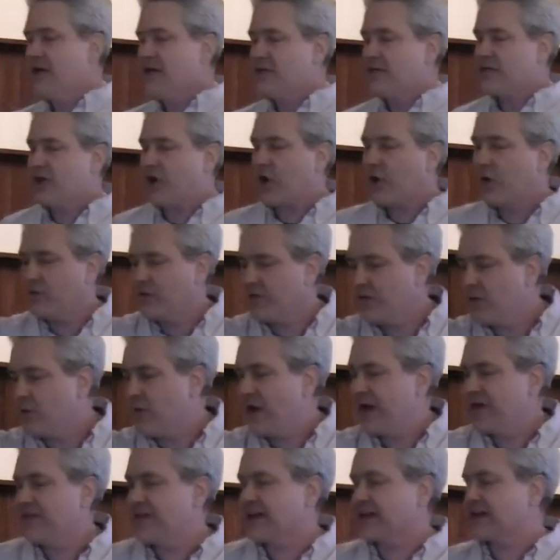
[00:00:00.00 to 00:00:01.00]
The only
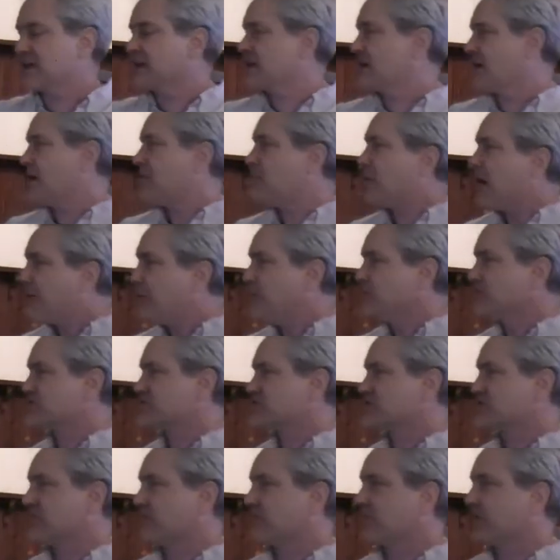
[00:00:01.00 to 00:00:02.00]
way they could come up with
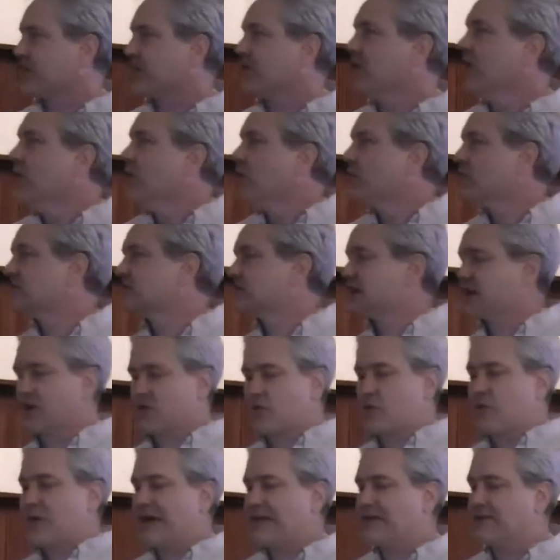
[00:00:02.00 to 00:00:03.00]
something was to
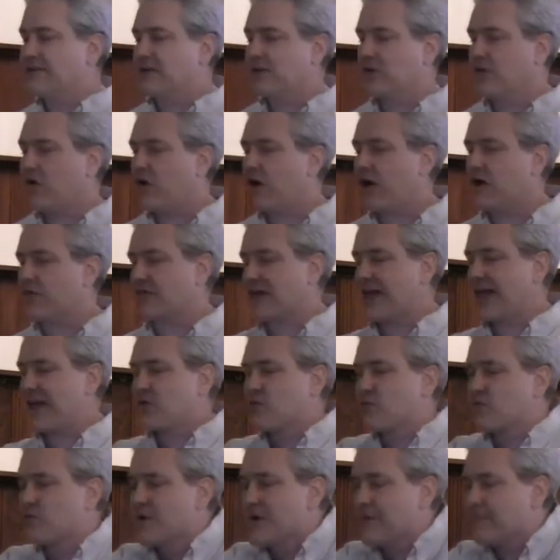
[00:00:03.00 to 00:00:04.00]
get red cloth
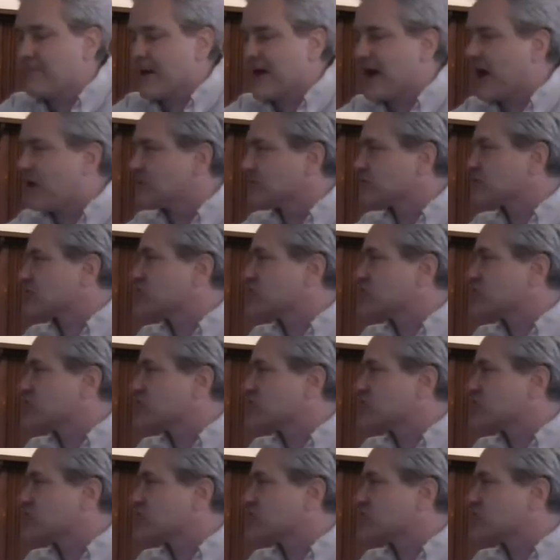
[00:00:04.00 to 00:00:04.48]
and rip out